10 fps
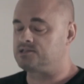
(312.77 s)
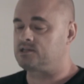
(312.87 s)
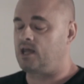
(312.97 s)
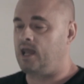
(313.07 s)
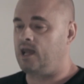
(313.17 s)
it
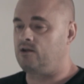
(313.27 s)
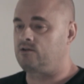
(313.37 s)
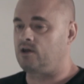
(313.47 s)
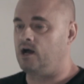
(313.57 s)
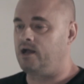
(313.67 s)
is.
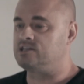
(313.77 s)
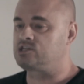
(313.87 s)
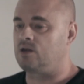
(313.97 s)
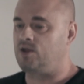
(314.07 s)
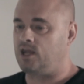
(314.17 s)
And
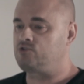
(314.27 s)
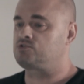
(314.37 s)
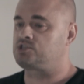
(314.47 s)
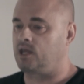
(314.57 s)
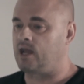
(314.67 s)
it's going to be
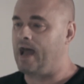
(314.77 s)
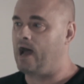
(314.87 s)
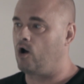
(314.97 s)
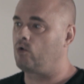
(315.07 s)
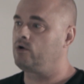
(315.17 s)
interesting
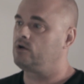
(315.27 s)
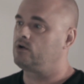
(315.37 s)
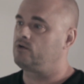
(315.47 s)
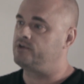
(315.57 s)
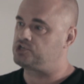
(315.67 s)
how
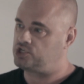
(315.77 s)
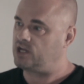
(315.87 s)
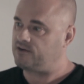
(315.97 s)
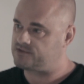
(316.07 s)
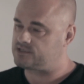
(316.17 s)
the
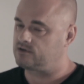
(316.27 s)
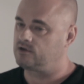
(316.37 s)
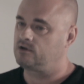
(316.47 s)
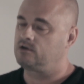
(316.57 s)
shift